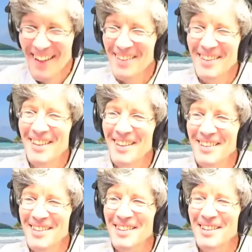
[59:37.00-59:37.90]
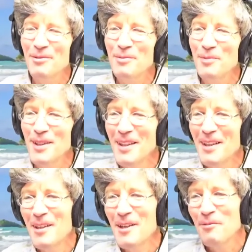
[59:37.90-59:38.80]
and you can't see it from
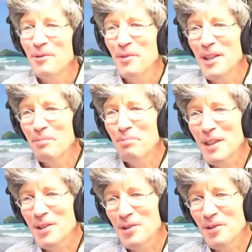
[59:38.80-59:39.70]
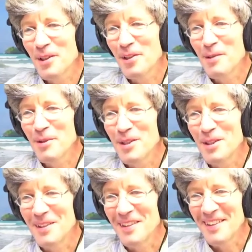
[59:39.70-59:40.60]
from their picture on their image,
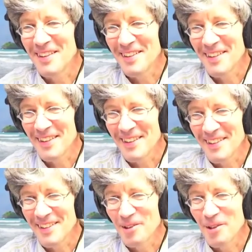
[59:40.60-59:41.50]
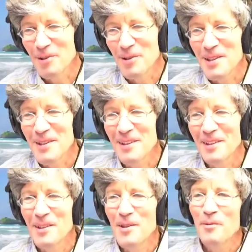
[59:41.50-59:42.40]
and you know, you see the
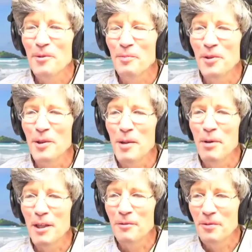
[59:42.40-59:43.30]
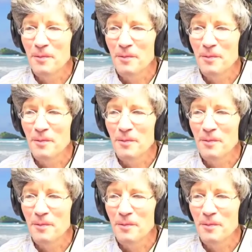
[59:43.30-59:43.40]
from the above